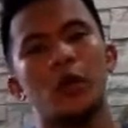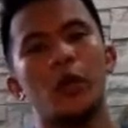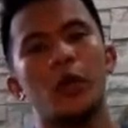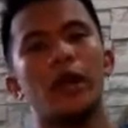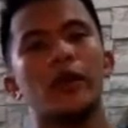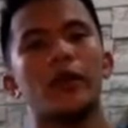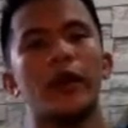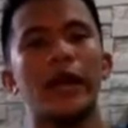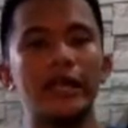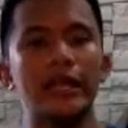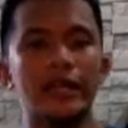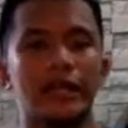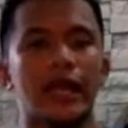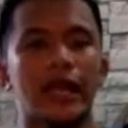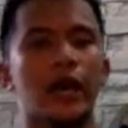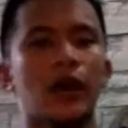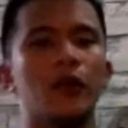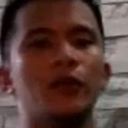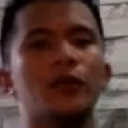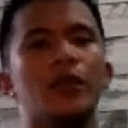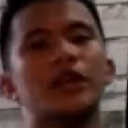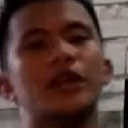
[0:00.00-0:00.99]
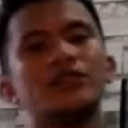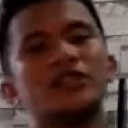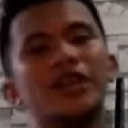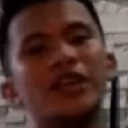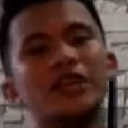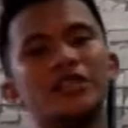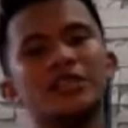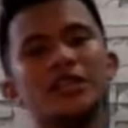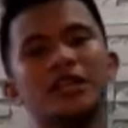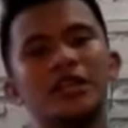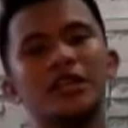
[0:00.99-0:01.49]
Well, right now,
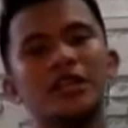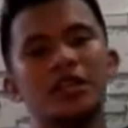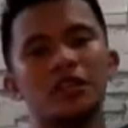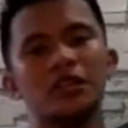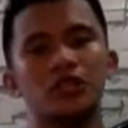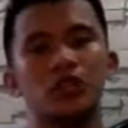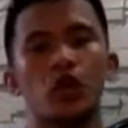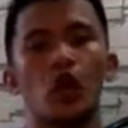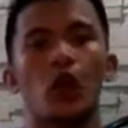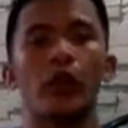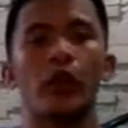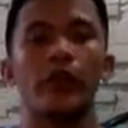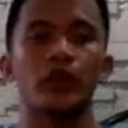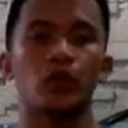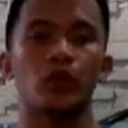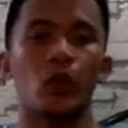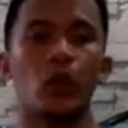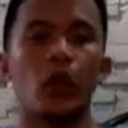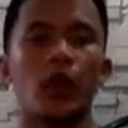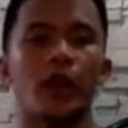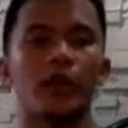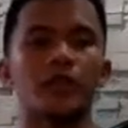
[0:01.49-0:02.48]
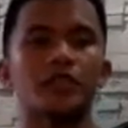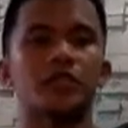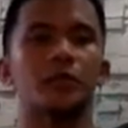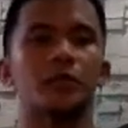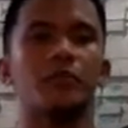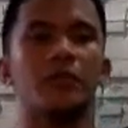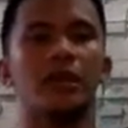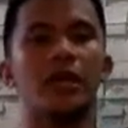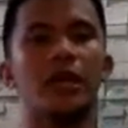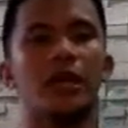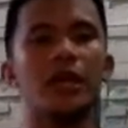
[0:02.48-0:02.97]
Gensan is going
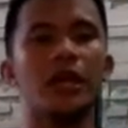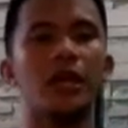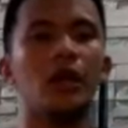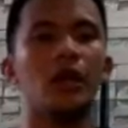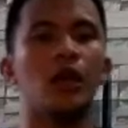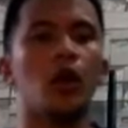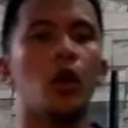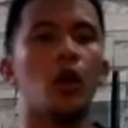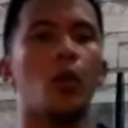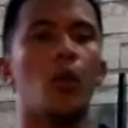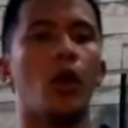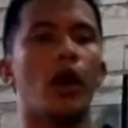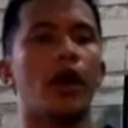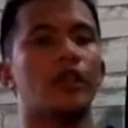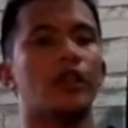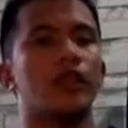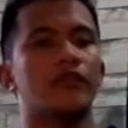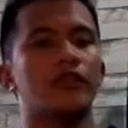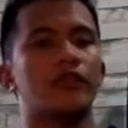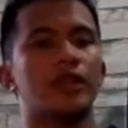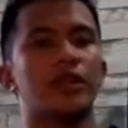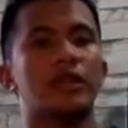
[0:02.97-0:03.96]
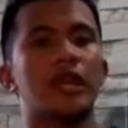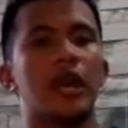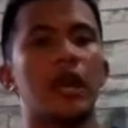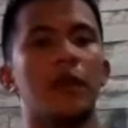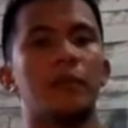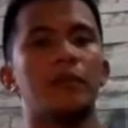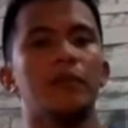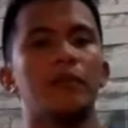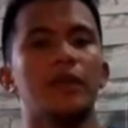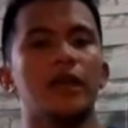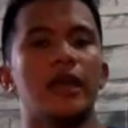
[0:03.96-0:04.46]
towards being one of the
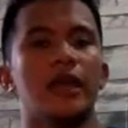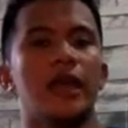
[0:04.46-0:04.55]
top